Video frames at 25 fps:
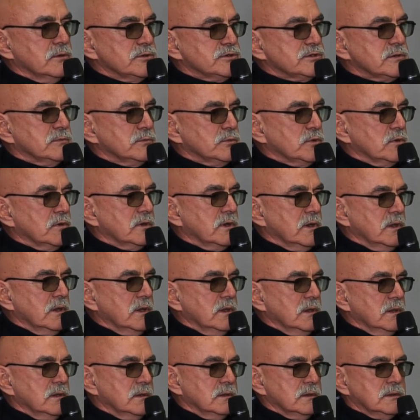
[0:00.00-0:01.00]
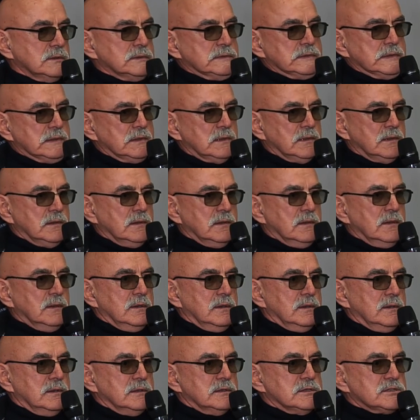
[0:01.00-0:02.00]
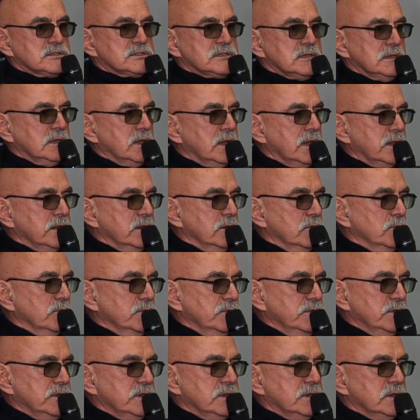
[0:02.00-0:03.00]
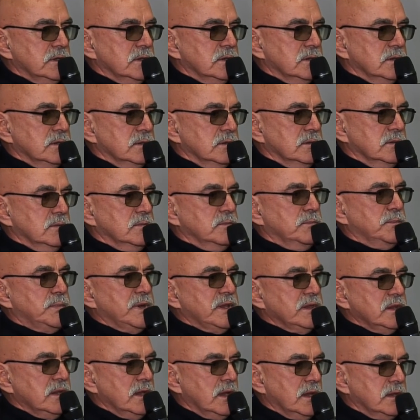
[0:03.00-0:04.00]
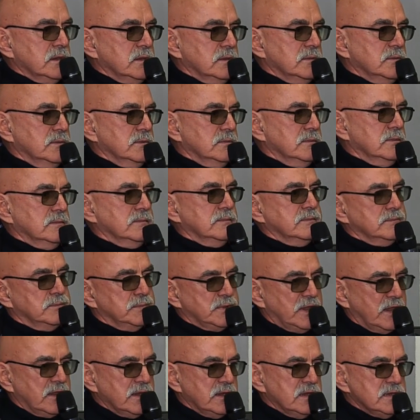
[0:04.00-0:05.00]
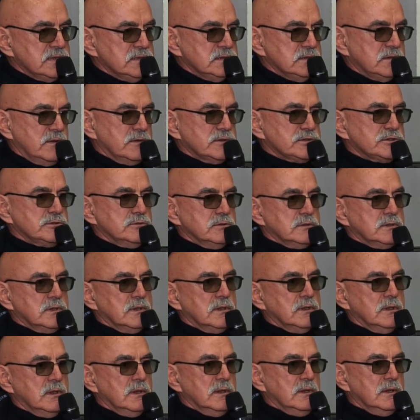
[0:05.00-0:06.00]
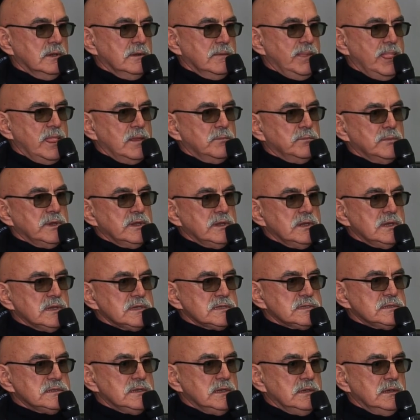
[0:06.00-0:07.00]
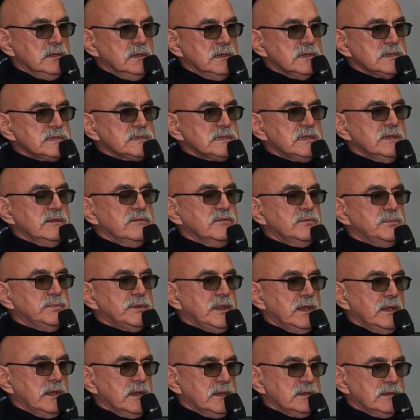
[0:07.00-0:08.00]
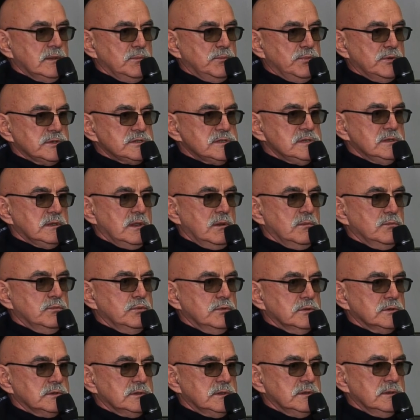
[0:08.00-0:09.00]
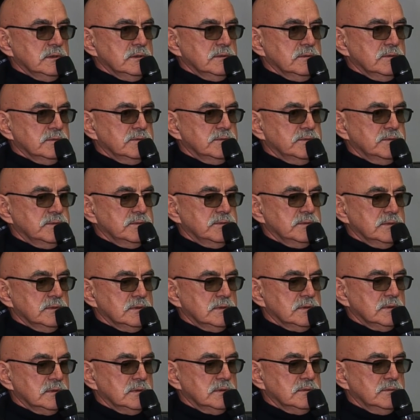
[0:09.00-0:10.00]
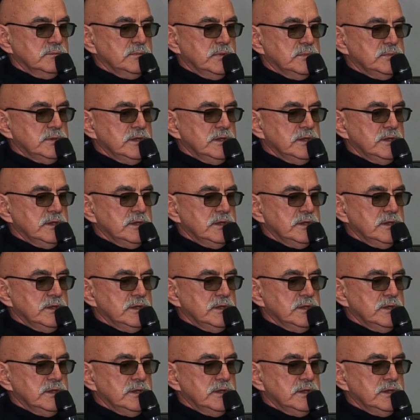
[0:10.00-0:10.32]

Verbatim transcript: And then when I was young and I had all those aspirations to see things, to learn.